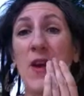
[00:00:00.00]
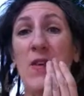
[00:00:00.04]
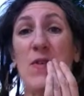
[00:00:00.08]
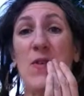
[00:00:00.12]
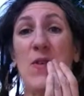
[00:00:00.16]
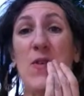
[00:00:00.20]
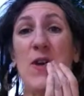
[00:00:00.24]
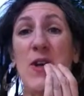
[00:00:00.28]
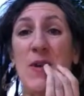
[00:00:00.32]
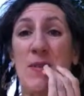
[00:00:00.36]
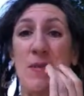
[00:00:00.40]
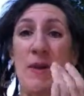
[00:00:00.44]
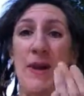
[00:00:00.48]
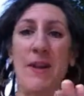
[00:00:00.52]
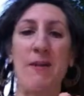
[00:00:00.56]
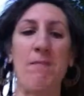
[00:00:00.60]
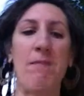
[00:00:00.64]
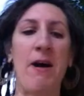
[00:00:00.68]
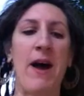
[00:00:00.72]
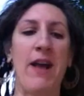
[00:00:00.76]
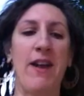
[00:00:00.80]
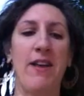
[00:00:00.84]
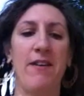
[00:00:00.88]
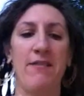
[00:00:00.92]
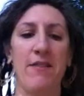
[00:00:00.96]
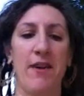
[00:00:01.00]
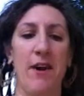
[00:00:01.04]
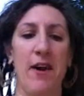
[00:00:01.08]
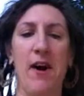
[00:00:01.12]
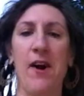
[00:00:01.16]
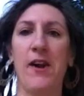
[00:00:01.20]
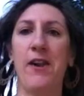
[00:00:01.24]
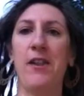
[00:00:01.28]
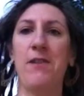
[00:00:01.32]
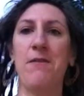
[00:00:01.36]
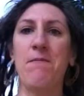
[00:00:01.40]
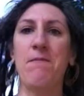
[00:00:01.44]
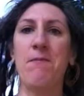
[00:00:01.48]
Everyone, Amanda Patti of
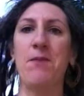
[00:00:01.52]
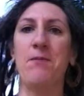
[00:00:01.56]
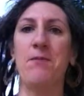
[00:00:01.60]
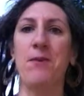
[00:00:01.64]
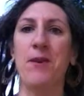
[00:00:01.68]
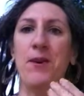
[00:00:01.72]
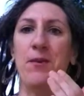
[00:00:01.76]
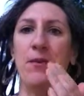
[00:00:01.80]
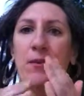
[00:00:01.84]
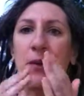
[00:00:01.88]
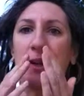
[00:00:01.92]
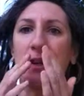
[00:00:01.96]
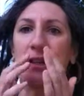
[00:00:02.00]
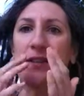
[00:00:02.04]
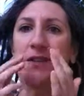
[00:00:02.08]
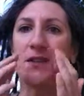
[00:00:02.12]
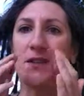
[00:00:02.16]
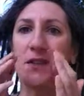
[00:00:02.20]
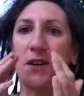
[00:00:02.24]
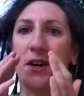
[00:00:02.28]
Anila Movement and Wellness.